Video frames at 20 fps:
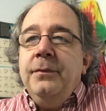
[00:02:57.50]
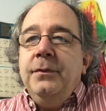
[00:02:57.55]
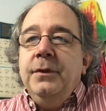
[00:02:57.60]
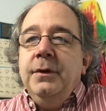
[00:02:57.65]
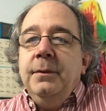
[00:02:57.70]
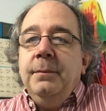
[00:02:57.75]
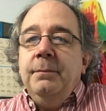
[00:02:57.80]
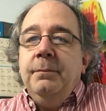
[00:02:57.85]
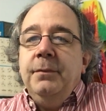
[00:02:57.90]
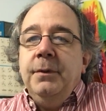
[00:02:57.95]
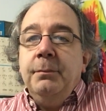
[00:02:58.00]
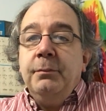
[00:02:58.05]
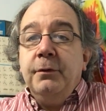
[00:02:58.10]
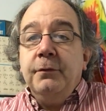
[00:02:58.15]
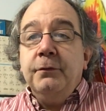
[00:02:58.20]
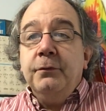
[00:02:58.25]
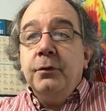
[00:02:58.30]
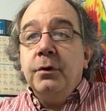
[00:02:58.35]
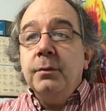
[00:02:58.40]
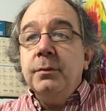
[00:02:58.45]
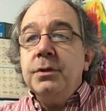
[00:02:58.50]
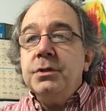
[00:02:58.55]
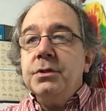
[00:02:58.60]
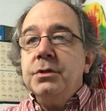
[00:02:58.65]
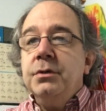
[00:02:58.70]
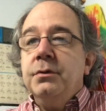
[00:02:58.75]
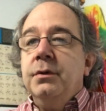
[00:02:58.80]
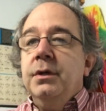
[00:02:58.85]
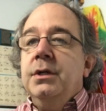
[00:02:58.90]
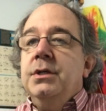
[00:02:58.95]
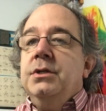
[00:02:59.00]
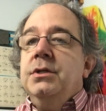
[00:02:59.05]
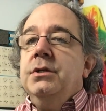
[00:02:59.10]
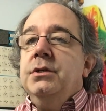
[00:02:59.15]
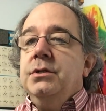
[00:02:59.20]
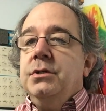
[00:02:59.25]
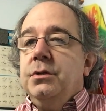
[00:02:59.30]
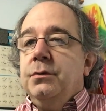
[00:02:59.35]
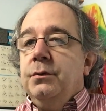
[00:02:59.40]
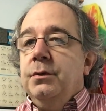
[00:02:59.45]
The performance duration
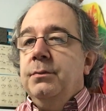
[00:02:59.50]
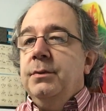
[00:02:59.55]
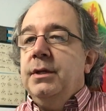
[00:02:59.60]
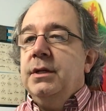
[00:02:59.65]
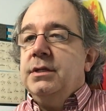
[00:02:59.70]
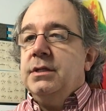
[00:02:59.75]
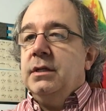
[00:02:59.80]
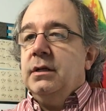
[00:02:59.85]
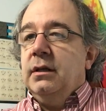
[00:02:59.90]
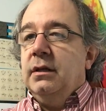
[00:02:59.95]
is 3 minutes